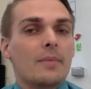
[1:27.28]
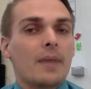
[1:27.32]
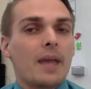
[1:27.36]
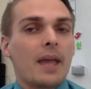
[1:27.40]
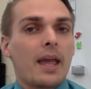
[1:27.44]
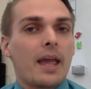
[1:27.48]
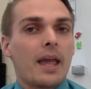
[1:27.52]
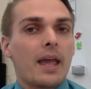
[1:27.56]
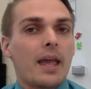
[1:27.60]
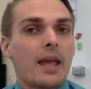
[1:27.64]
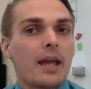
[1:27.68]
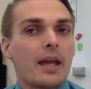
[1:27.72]

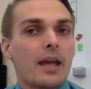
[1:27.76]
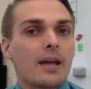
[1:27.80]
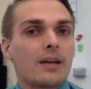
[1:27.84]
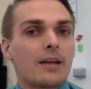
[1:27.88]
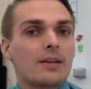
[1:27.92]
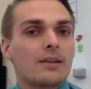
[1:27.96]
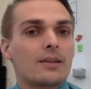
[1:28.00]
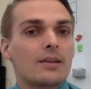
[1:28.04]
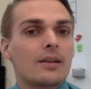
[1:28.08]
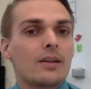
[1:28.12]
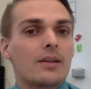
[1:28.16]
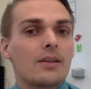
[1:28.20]

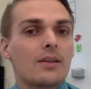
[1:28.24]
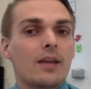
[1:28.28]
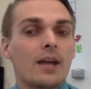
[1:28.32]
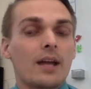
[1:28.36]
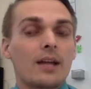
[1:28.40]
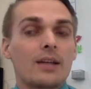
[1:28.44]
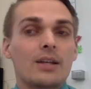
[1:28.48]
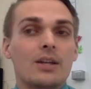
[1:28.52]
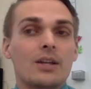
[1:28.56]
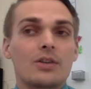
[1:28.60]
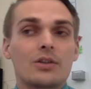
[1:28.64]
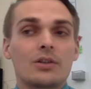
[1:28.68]
And
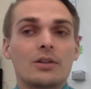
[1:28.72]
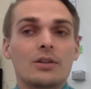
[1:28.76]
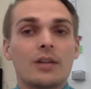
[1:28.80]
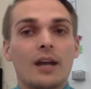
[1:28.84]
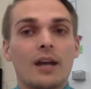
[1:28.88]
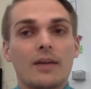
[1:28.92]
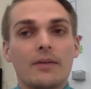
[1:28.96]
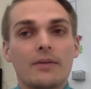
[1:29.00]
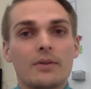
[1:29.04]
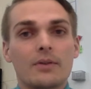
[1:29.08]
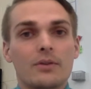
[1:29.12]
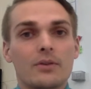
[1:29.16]
that teacher
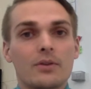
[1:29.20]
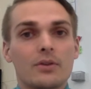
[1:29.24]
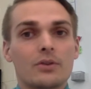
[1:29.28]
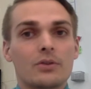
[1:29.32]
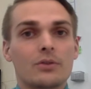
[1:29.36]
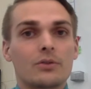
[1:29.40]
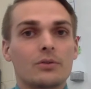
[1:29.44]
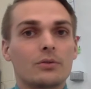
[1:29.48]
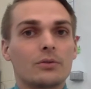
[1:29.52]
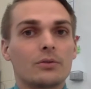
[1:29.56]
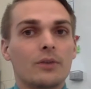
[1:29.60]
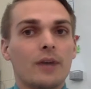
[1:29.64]
left the
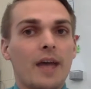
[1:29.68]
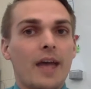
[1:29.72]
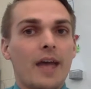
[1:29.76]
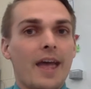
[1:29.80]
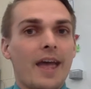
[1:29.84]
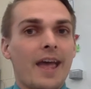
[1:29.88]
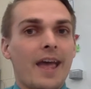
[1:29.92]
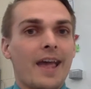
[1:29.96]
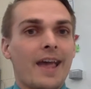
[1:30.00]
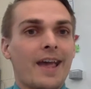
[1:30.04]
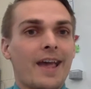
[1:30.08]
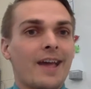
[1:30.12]
school,
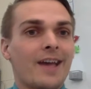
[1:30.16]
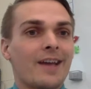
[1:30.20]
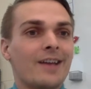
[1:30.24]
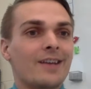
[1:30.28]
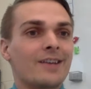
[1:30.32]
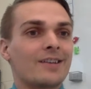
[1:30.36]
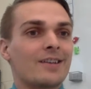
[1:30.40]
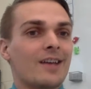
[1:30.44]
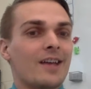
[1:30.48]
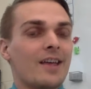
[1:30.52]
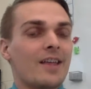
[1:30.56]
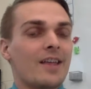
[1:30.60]

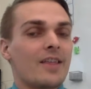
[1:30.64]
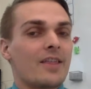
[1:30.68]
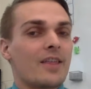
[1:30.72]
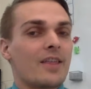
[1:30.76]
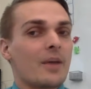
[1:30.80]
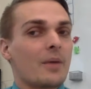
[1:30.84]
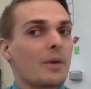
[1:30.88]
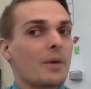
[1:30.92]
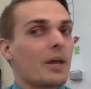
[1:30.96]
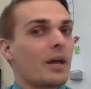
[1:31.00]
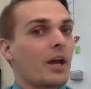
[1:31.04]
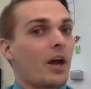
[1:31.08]
and
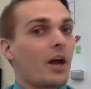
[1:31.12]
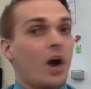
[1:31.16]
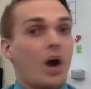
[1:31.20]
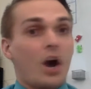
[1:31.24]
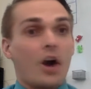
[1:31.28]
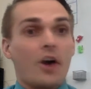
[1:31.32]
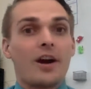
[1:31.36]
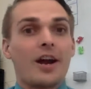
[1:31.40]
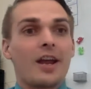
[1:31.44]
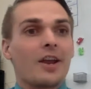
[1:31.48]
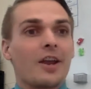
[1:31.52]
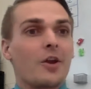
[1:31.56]
they were like,
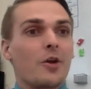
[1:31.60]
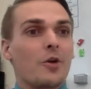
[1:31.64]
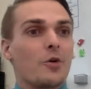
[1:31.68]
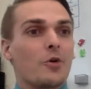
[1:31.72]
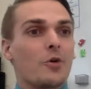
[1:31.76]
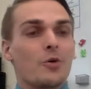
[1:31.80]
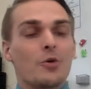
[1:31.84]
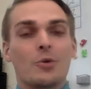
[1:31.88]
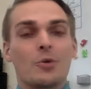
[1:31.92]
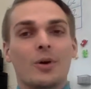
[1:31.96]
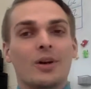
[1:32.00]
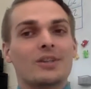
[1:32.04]
all right,
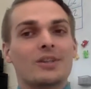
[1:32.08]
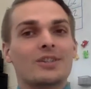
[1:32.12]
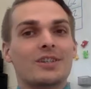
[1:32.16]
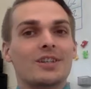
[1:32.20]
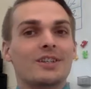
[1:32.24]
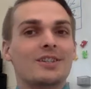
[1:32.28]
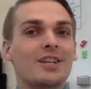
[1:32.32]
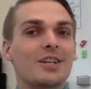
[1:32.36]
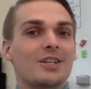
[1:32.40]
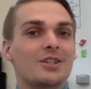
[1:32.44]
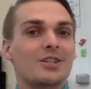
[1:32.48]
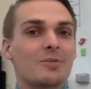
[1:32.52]
who wants
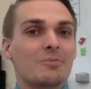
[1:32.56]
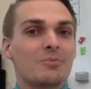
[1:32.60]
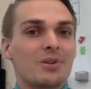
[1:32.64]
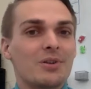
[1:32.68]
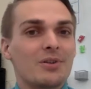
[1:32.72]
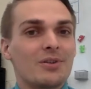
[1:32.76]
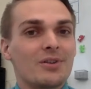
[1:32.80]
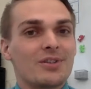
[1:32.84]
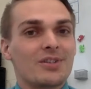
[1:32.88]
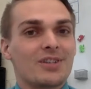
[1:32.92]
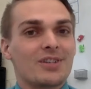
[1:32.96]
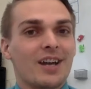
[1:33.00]
to teach
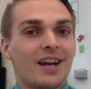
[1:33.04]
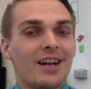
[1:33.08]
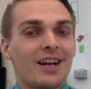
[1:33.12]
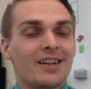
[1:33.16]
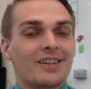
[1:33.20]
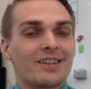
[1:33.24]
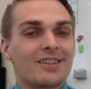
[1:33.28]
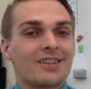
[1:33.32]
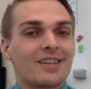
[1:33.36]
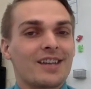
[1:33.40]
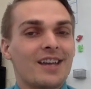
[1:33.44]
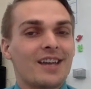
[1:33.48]
computer
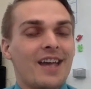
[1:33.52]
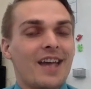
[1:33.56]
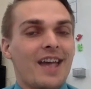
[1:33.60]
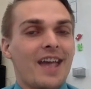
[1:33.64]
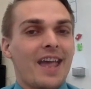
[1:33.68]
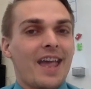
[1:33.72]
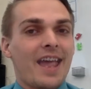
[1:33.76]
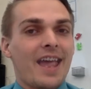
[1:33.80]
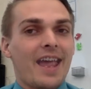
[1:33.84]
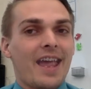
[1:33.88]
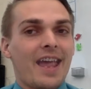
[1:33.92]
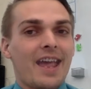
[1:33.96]
science?
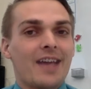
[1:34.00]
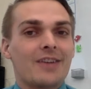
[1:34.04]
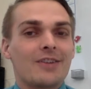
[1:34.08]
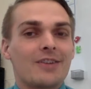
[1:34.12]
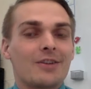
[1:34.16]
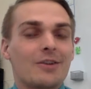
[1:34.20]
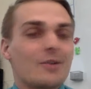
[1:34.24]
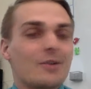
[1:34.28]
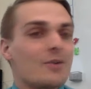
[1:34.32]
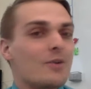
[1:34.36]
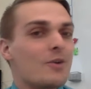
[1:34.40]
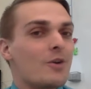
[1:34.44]

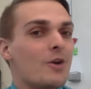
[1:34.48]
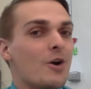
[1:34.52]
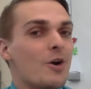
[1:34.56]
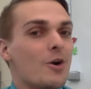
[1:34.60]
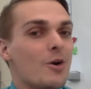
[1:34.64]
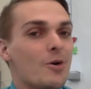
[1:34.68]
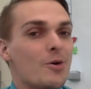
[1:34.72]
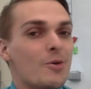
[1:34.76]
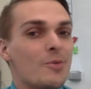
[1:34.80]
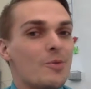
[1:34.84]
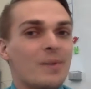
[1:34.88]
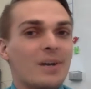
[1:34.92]
And
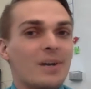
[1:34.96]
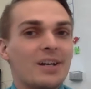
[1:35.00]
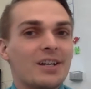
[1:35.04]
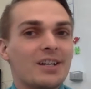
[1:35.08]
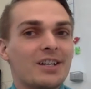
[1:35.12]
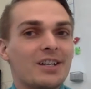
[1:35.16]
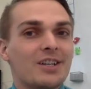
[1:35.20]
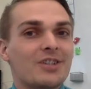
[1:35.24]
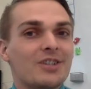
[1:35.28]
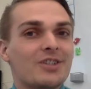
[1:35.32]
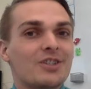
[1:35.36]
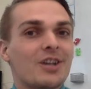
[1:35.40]

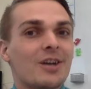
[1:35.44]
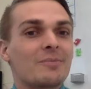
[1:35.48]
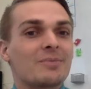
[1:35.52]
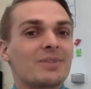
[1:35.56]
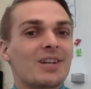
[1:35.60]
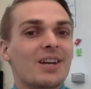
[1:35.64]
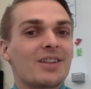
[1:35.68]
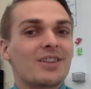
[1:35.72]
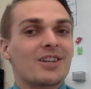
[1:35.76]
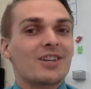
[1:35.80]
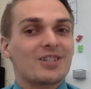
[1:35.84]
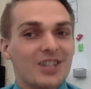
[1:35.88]
nobody
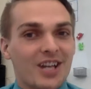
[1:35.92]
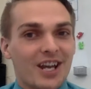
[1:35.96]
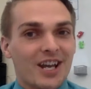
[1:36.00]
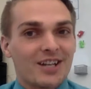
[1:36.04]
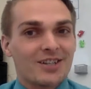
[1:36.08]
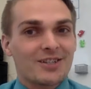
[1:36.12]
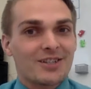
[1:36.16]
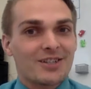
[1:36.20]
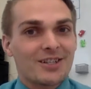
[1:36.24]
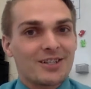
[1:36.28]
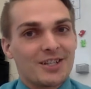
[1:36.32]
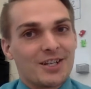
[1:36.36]
jumped at the
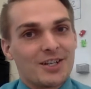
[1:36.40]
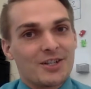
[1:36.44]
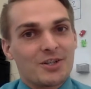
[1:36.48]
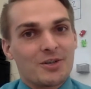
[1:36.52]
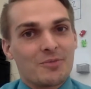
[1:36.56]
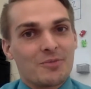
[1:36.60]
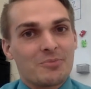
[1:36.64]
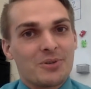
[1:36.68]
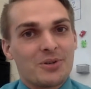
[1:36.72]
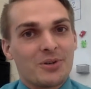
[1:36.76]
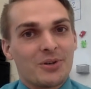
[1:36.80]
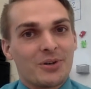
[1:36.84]
chance to teach
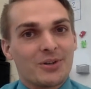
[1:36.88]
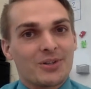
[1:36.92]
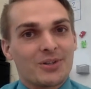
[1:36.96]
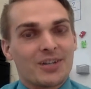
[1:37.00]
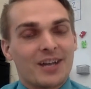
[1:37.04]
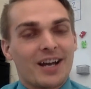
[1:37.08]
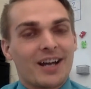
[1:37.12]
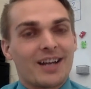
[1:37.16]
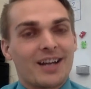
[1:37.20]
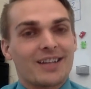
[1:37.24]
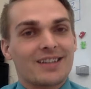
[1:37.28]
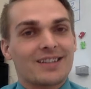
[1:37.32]
computer
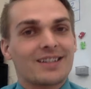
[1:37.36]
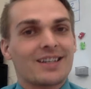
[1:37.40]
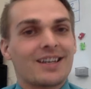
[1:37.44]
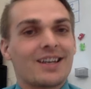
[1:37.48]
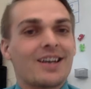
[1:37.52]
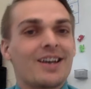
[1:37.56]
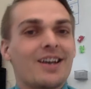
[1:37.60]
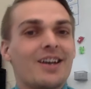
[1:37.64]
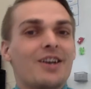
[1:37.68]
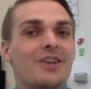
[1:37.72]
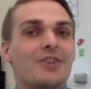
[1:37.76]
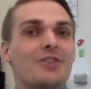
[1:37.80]
science.
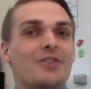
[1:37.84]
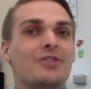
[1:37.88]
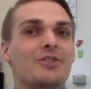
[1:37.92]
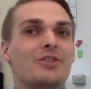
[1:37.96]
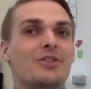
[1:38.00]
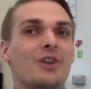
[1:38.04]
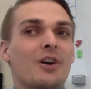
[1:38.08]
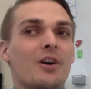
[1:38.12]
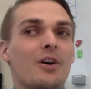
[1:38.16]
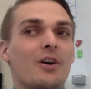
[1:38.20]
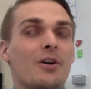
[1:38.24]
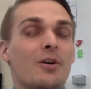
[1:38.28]

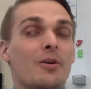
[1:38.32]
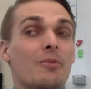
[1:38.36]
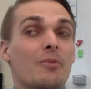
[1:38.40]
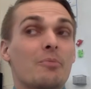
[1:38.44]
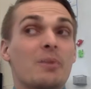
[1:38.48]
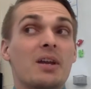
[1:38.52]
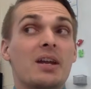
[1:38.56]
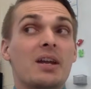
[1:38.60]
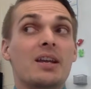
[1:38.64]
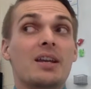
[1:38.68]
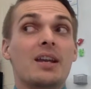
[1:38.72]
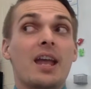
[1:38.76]
So
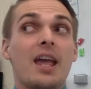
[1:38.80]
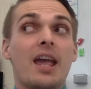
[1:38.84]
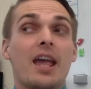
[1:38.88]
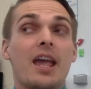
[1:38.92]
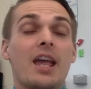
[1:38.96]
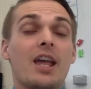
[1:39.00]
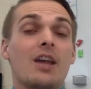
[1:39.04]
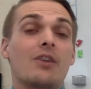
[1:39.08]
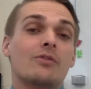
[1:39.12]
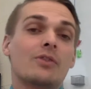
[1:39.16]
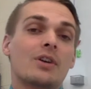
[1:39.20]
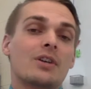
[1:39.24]
being
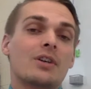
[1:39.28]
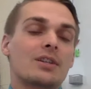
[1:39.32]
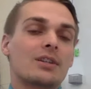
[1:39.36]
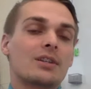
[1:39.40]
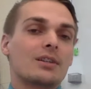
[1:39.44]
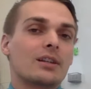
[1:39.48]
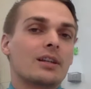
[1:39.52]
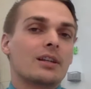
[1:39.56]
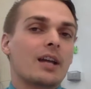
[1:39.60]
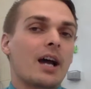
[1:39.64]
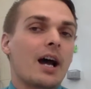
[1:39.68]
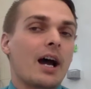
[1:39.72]
a
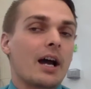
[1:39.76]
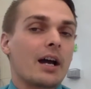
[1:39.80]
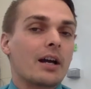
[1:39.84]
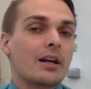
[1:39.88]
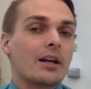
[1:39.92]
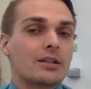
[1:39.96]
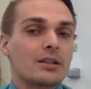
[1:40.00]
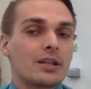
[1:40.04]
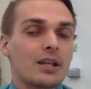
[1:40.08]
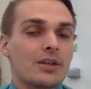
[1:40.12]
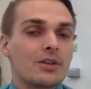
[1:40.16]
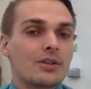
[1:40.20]
recently
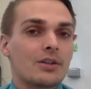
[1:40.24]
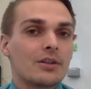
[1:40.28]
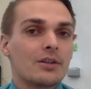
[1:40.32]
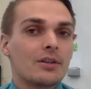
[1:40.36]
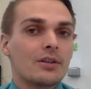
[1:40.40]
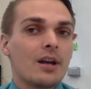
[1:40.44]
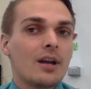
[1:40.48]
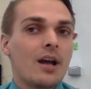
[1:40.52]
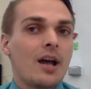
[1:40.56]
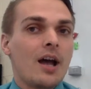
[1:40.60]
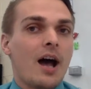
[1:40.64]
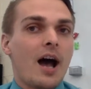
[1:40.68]
hired
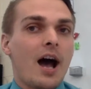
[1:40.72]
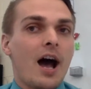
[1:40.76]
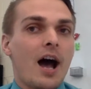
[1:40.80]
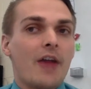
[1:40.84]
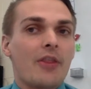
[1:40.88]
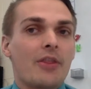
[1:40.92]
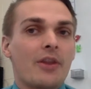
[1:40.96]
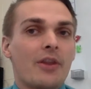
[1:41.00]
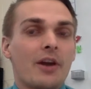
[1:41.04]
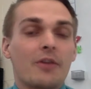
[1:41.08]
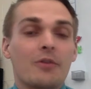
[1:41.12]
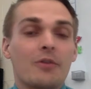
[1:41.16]
teacher,
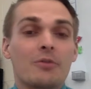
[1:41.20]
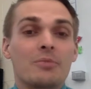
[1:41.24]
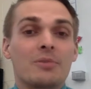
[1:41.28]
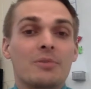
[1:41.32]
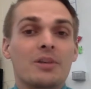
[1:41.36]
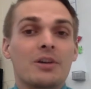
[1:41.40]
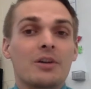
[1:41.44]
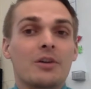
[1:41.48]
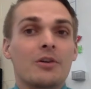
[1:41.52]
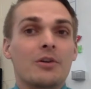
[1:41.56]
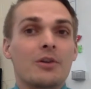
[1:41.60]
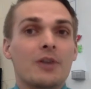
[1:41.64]
I thought it would
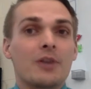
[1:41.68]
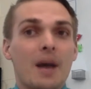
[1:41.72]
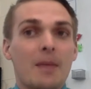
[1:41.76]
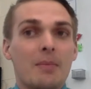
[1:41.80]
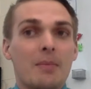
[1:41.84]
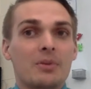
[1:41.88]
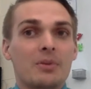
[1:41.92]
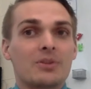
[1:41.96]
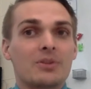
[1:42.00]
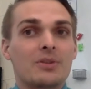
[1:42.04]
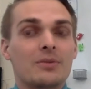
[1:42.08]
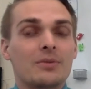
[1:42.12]
be a good
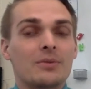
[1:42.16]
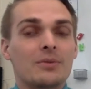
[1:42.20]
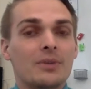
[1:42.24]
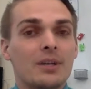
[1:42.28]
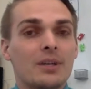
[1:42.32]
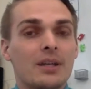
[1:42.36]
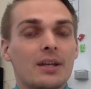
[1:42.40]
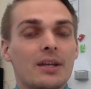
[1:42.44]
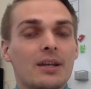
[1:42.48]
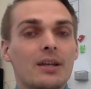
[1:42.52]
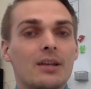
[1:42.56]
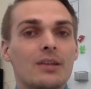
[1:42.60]

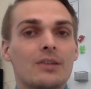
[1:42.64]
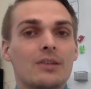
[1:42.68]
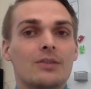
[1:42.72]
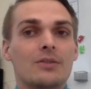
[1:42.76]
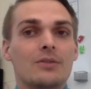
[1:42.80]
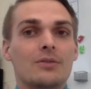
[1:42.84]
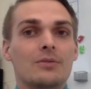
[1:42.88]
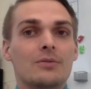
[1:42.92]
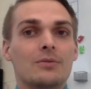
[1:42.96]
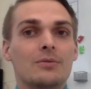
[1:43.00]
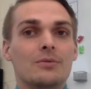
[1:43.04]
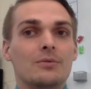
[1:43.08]
opportunity
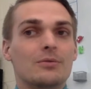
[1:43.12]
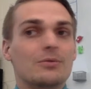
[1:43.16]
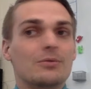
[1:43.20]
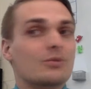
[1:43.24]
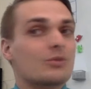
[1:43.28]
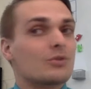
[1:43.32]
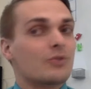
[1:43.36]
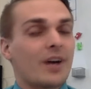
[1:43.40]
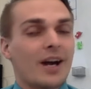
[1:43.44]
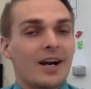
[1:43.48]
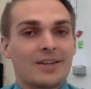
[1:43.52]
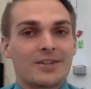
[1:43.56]
to
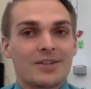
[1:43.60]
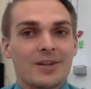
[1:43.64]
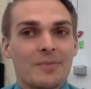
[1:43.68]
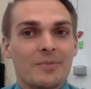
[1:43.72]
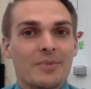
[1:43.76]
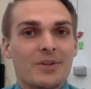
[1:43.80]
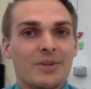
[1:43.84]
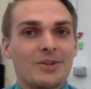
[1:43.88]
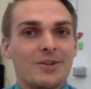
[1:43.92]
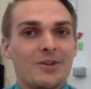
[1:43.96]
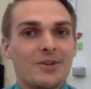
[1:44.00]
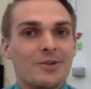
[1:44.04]
try
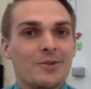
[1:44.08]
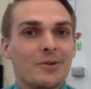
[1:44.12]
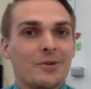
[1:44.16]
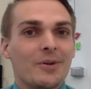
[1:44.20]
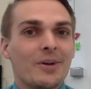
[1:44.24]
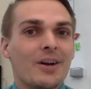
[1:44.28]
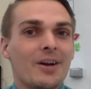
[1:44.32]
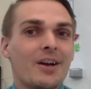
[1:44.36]
something new.